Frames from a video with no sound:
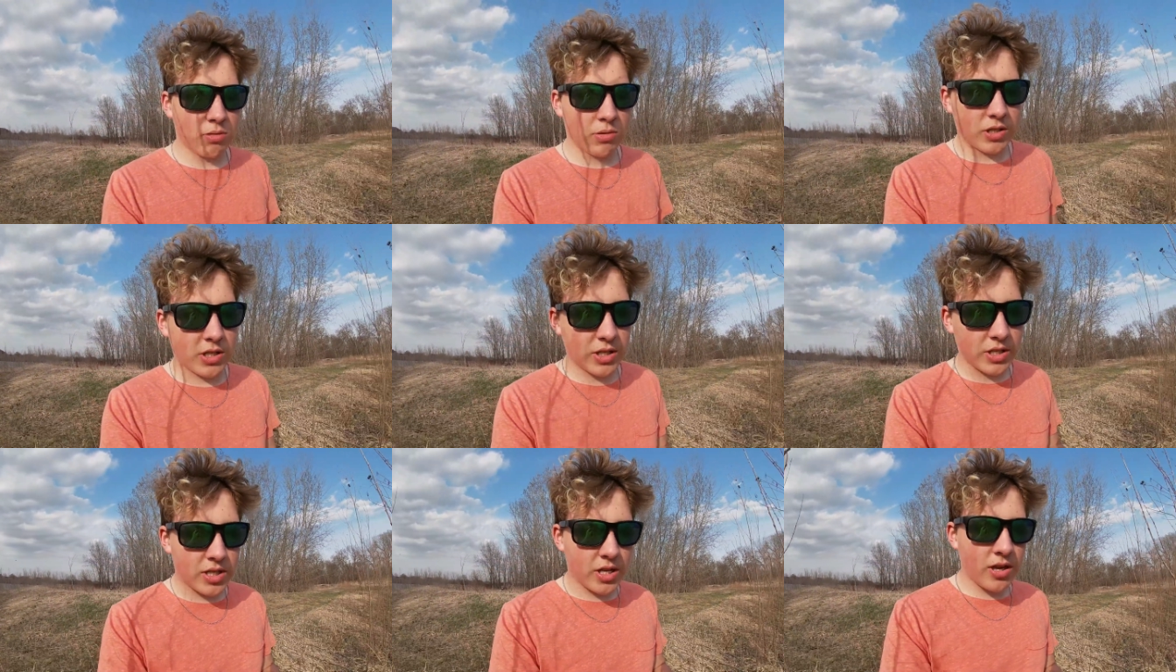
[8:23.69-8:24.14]
which
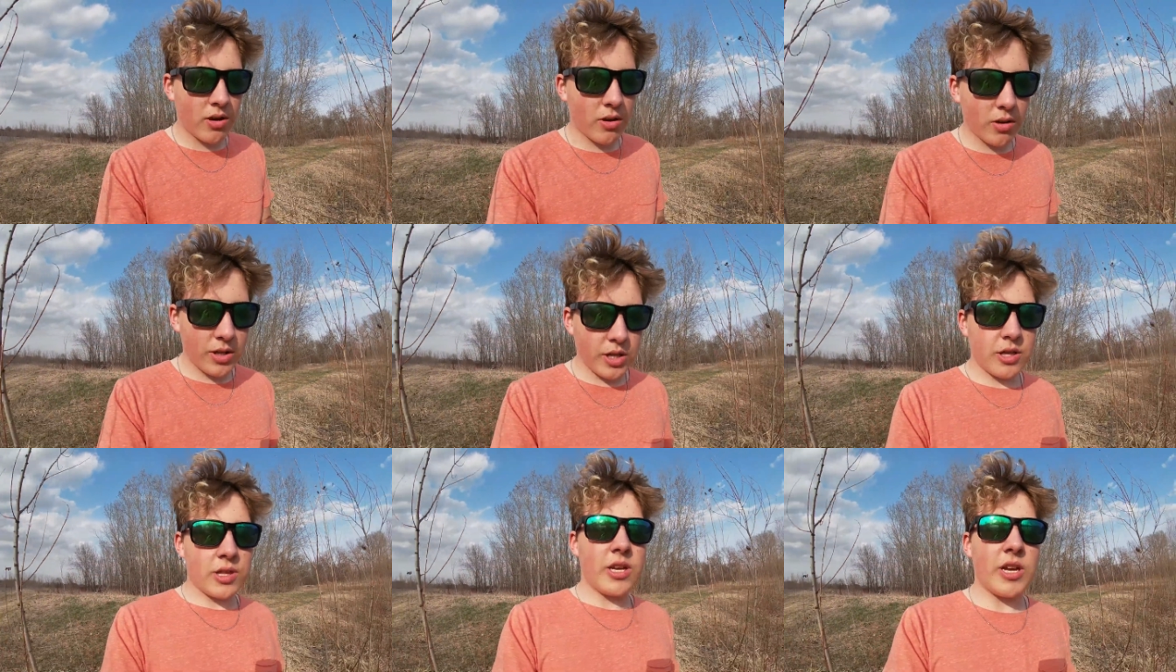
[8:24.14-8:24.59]
is the
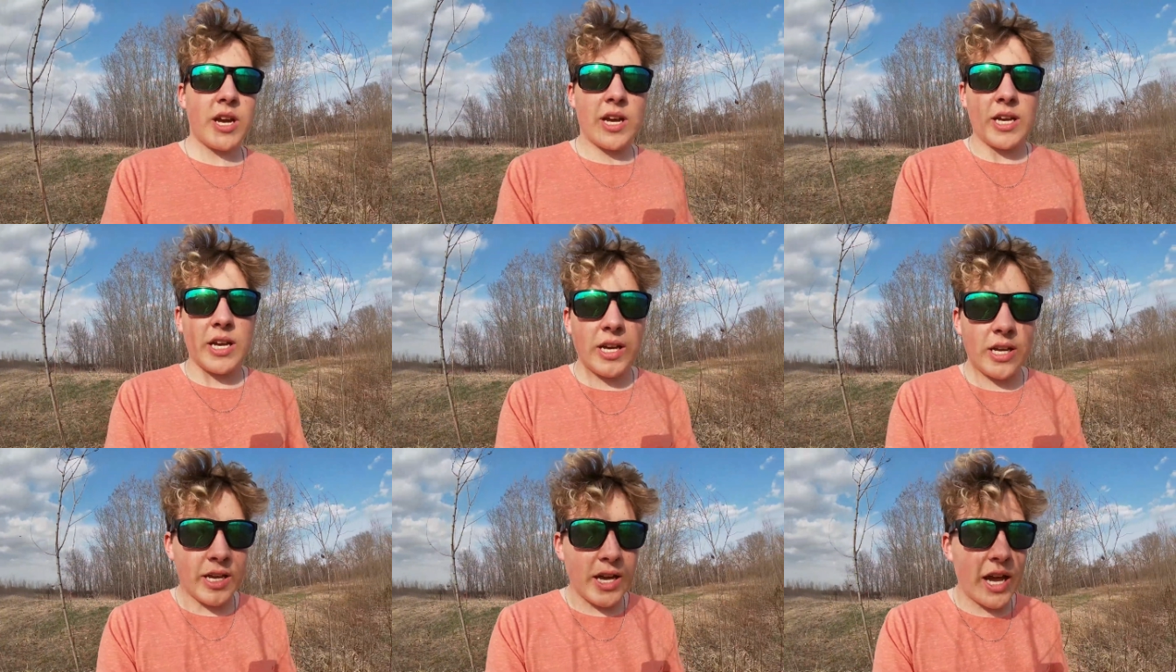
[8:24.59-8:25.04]
only thing I
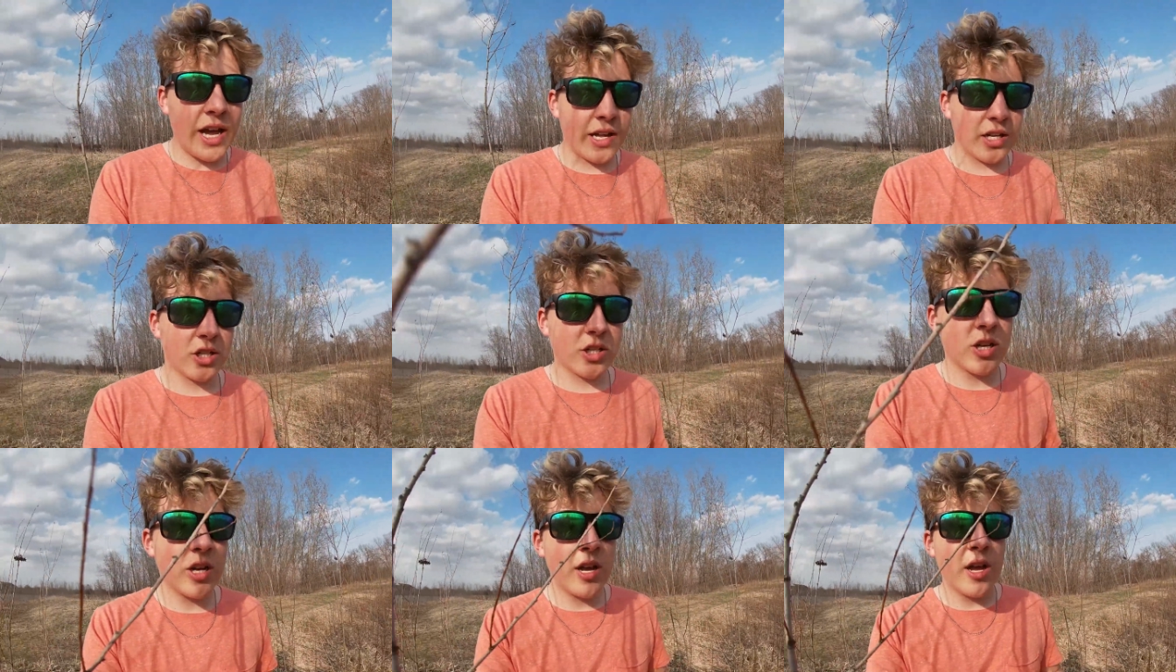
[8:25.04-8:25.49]
can
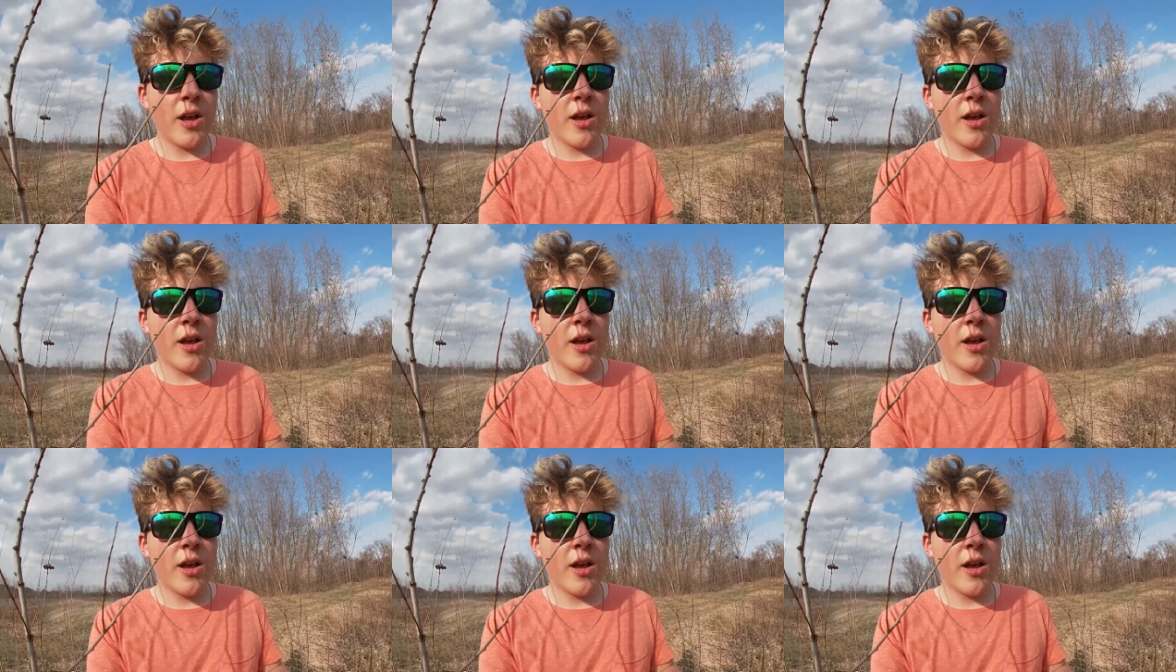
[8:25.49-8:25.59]
catch